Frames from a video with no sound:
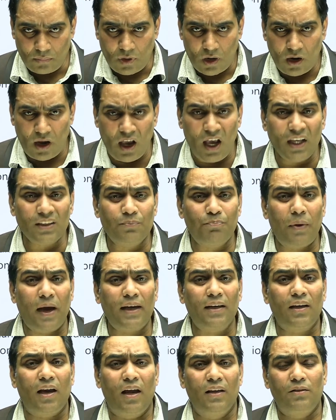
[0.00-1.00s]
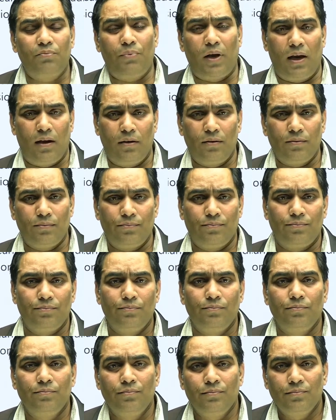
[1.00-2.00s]
aspect as well.
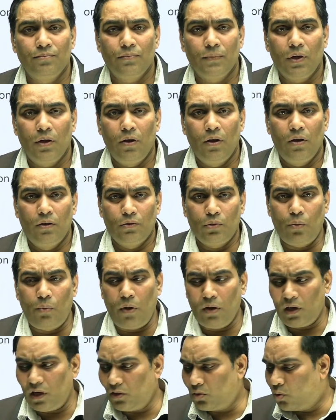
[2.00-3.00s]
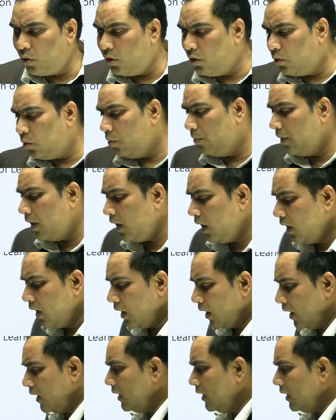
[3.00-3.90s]
So what is going to be, in